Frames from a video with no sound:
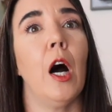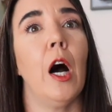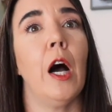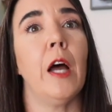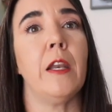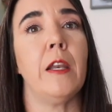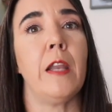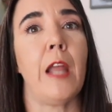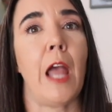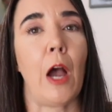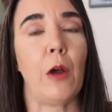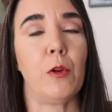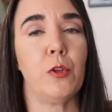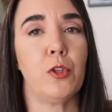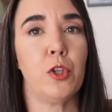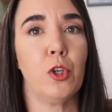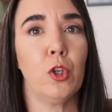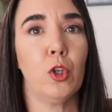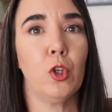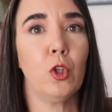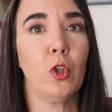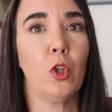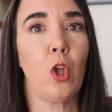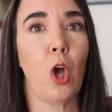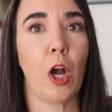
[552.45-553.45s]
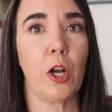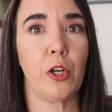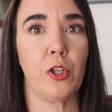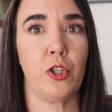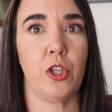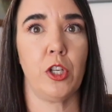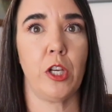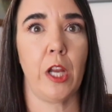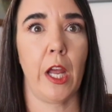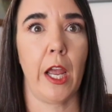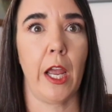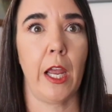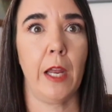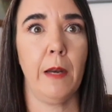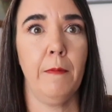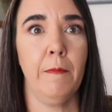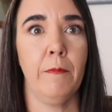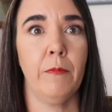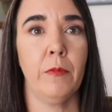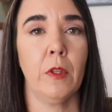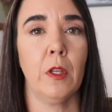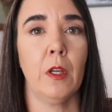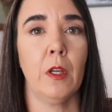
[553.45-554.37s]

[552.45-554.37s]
Announce your launch date,